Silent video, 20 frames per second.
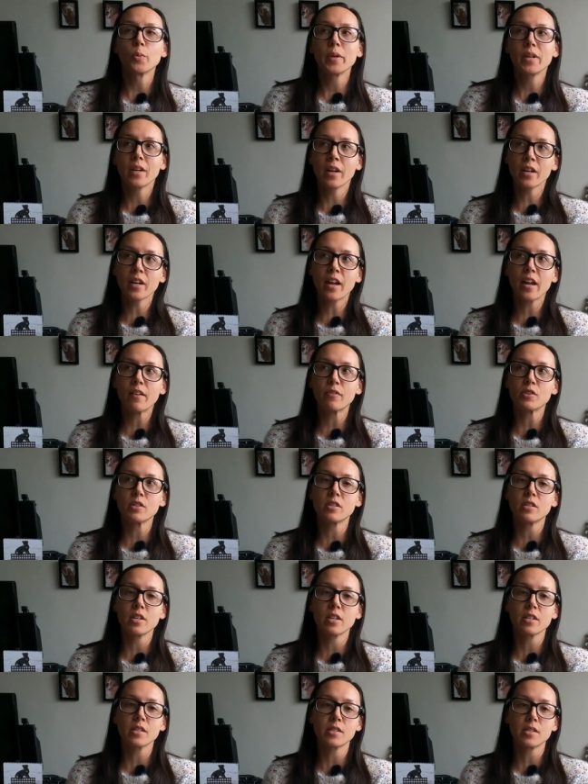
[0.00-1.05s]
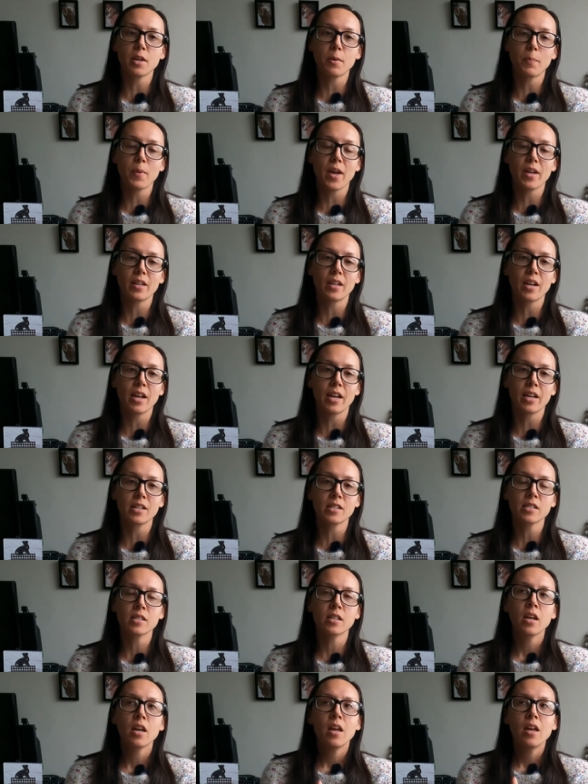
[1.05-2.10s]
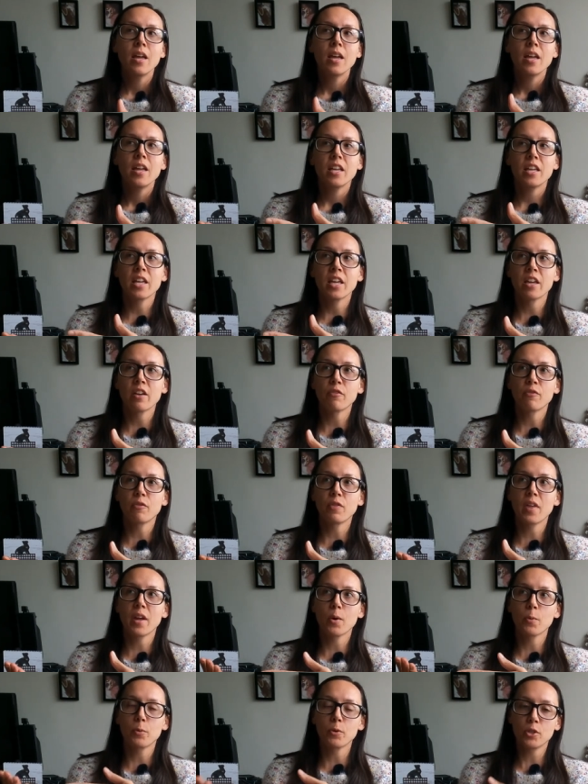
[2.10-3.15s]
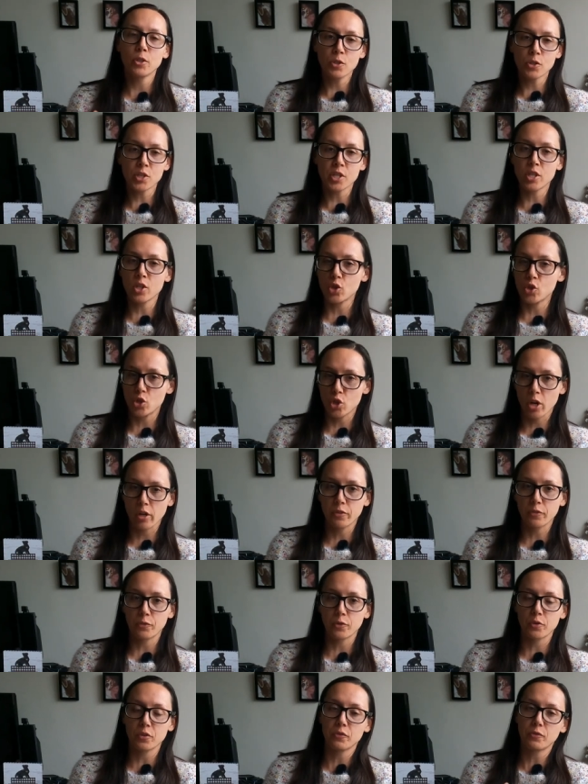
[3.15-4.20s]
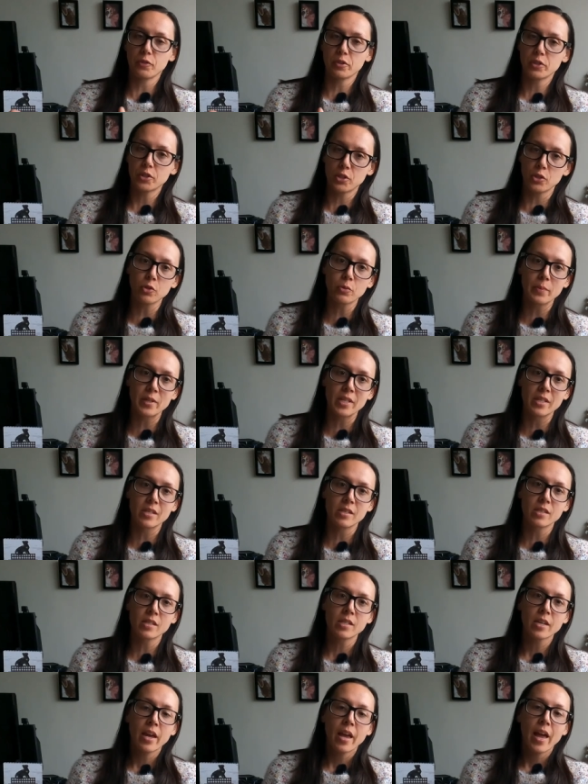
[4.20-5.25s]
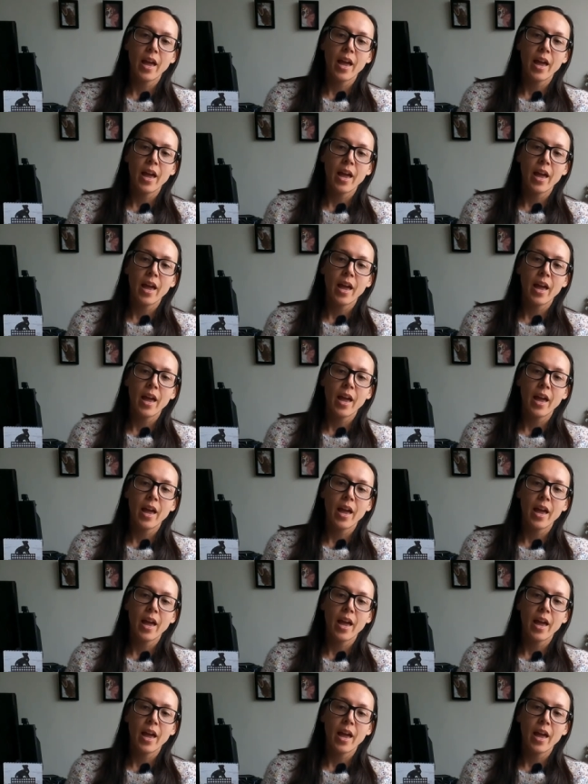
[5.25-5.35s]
we kind of have to take a step back and ask if they're producing junk food for humans,